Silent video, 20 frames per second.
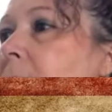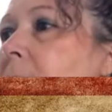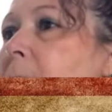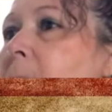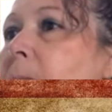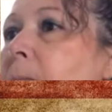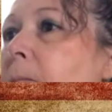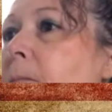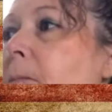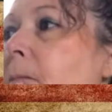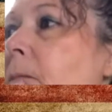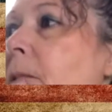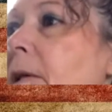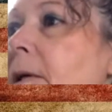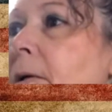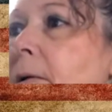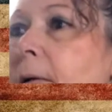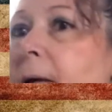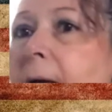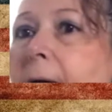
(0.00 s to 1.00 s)

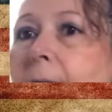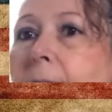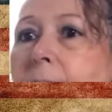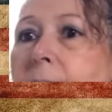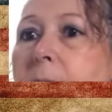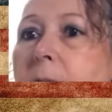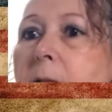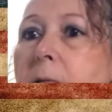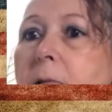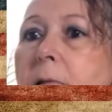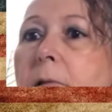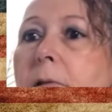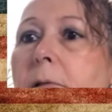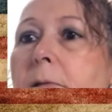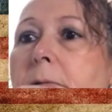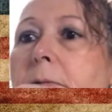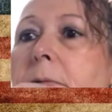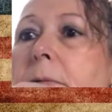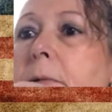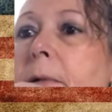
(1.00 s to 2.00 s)
the craft
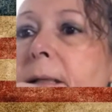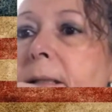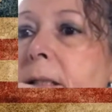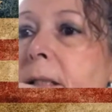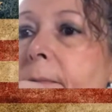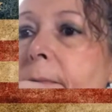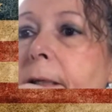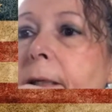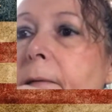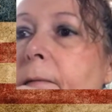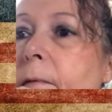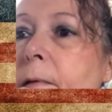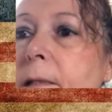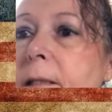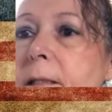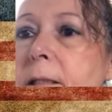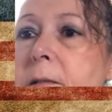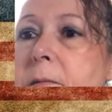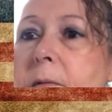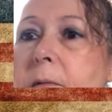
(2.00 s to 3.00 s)
recipe for
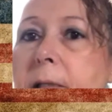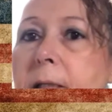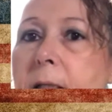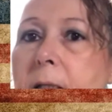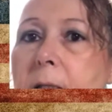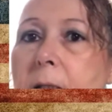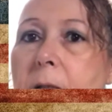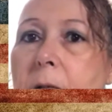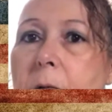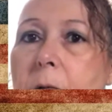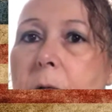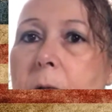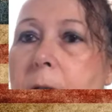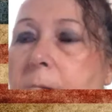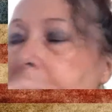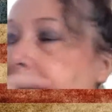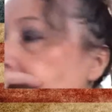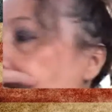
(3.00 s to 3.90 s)
this week or